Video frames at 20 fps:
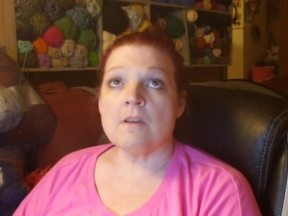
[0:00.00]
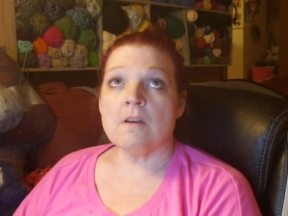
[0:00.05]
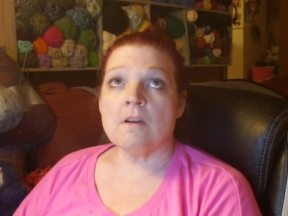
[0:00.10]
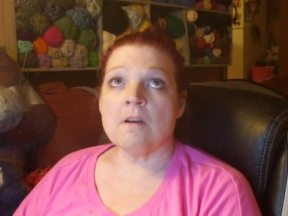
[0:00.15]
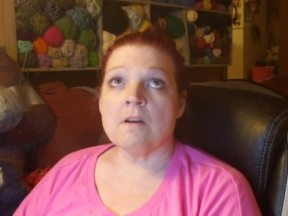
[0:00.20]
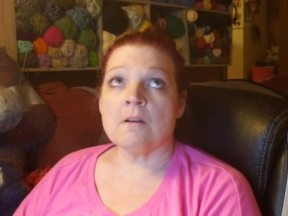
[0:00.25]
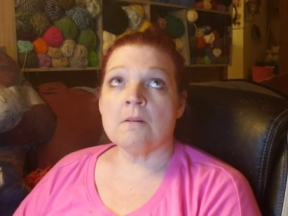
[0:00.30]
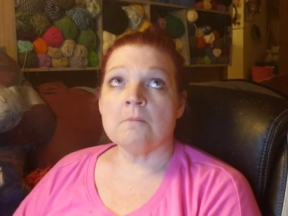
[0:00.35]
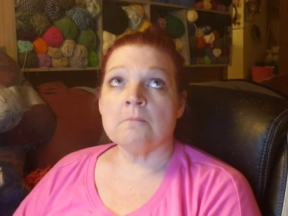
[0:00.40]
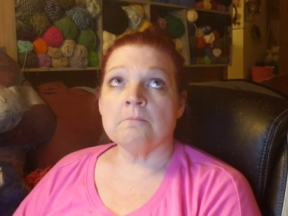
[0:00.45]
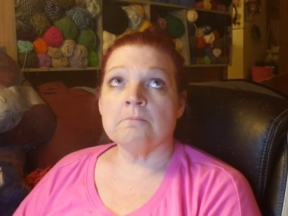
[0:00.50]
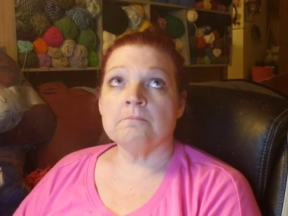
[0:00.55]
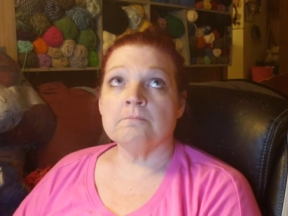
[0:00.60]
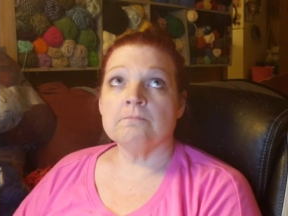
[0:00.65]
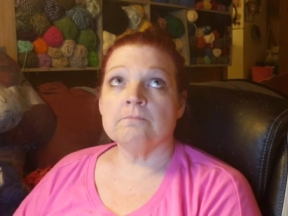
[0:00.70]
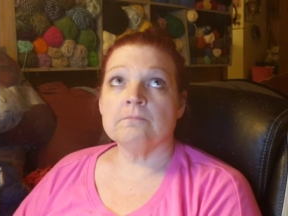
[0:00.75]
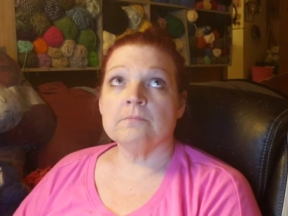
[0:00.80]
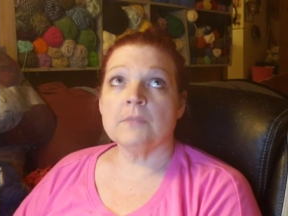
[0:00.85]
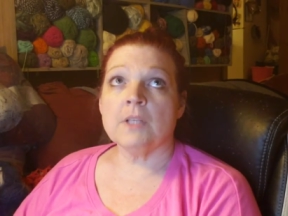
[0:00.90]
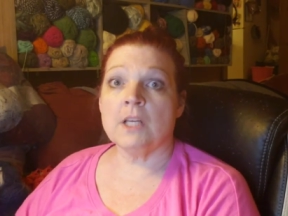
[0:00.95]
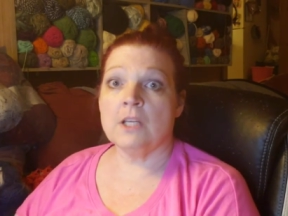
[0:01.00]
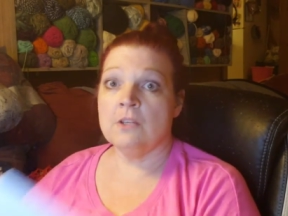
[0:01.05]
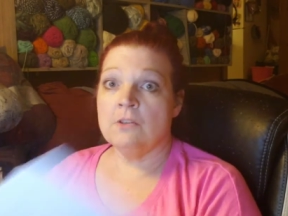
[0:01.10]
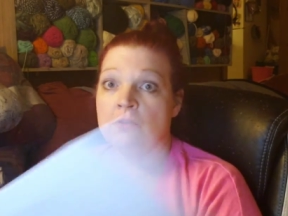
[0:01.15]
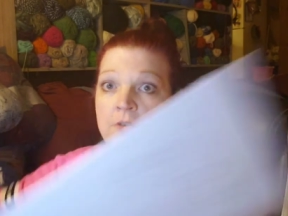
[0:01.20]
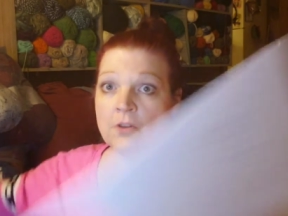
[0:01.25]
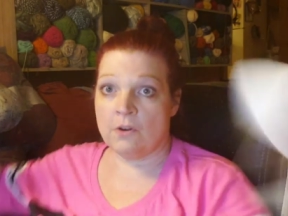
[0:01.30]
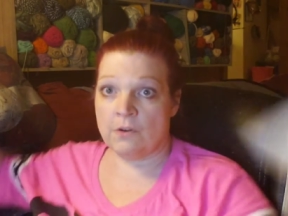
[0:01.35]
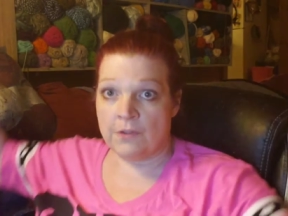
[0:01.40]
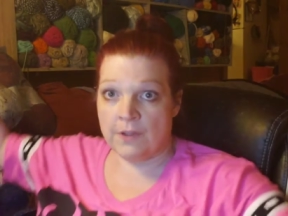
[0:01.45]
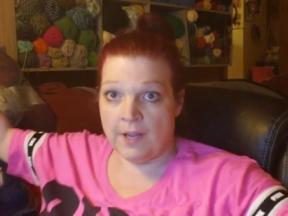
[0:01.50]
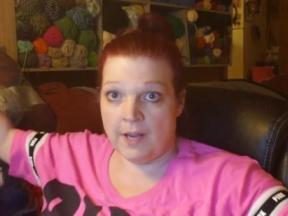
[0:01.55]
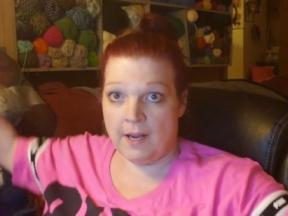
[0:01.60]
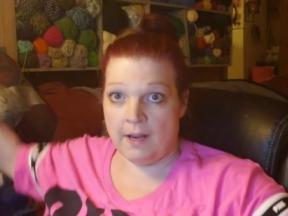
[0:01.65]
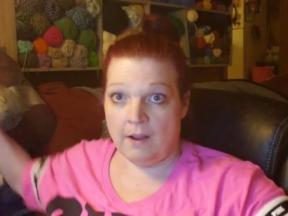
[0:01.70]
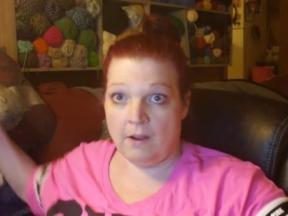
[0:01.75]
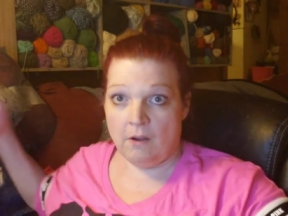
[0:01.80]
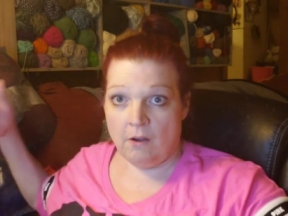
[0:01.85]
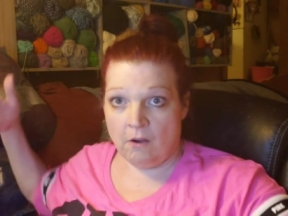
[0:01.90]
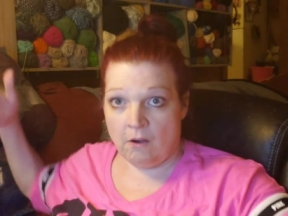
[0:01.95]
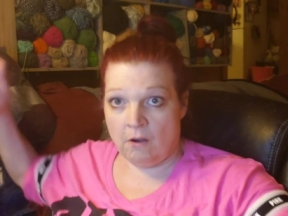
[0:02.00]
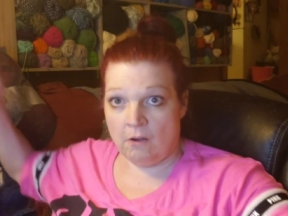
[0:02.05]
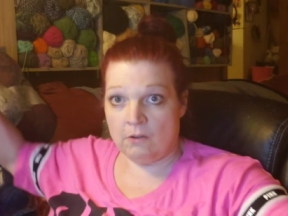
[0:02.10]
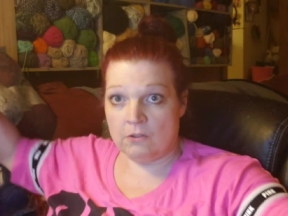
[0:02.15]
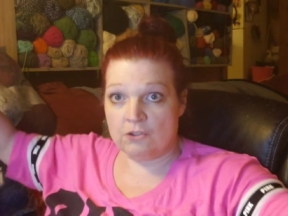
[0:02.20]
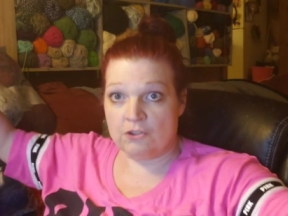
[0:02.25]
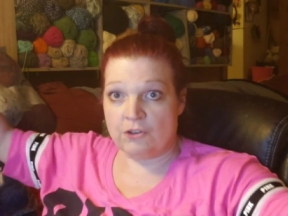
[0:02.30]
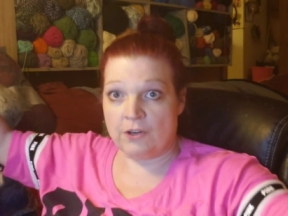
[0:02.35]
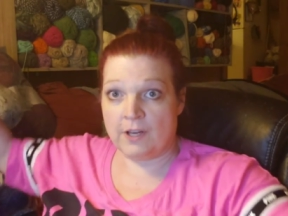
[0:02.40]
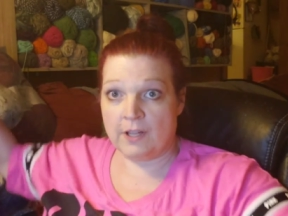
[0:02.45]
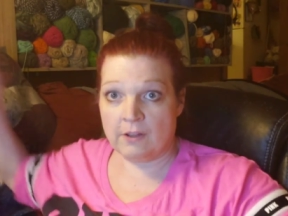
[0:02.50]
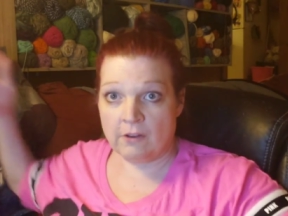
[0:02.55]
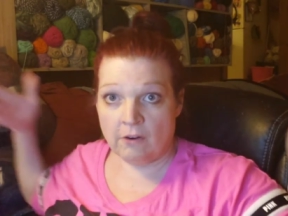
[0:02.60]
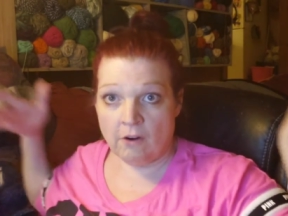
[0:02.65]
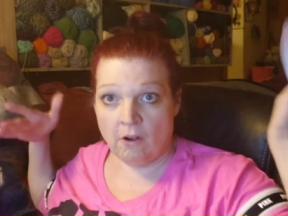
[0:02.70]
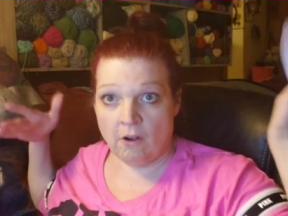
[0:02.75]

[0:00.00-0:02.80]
Um, and you know that ha trailer